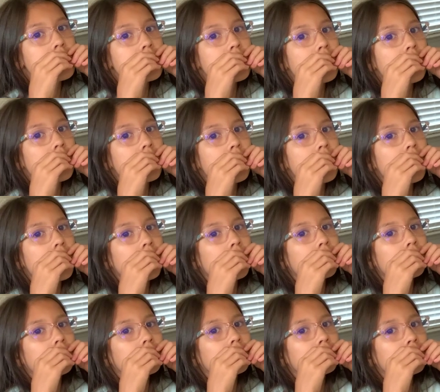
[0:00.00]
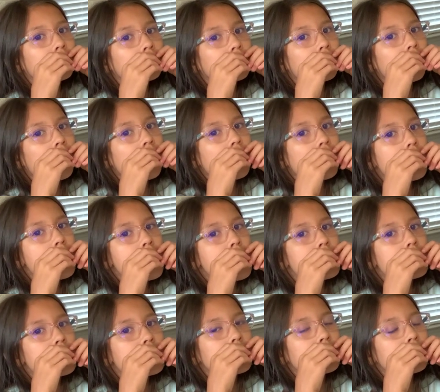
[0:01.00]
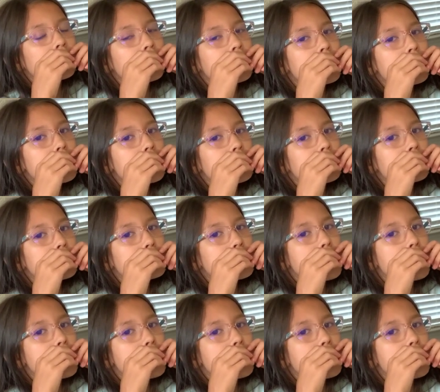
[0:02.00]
This person isn't speaking.